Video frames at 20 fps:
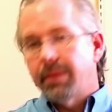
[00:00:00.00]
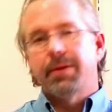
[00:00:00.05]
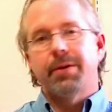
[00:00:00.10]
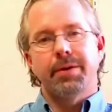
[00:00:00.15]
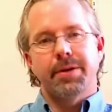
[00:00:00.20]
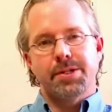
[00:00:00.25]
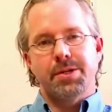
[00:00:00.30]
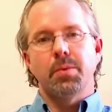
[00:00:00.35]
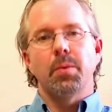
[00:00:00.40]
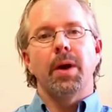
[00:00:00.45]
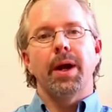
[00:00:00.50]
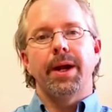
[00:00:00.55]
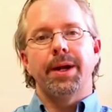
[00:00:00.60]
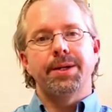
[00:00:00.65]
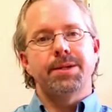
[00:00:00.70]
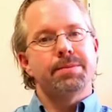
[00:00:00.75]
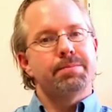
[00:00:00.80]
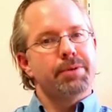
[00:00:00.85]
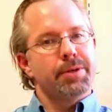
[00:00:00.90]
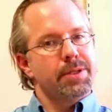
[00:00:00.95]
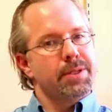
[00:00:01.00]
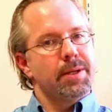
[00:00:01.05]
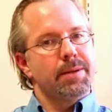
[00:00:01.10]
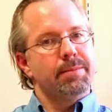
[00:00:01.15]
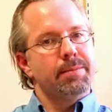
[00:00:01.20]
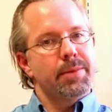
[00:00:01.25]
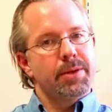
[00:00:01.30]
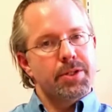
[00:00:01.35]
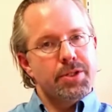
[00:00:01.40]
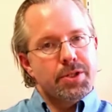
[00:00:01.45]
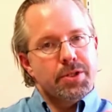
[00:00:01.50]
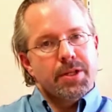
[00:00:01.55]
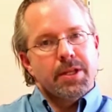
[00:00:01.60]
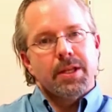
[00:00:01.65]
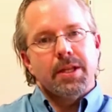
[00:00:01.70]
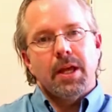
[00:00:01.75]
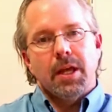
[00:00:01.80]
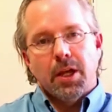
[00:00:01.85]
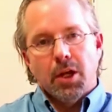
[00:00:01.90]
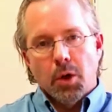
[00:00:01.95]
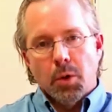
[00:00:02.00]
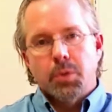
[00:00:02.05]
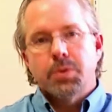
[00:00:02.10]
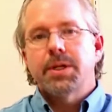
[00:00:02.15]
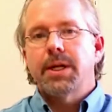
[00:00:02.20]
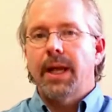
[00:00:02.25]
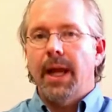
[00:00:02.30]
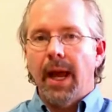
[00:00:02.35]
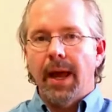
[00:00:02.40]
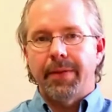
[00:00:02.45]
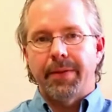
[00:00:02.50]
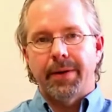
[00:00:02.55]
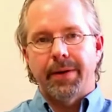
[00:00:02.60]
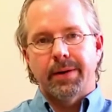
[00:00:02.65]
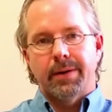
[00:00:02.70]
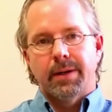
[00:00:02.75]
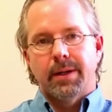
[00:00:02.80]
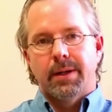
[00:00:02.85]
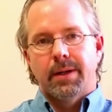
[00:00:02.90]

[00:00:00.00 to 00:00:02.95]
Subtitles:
there is a way to put them so that they go together.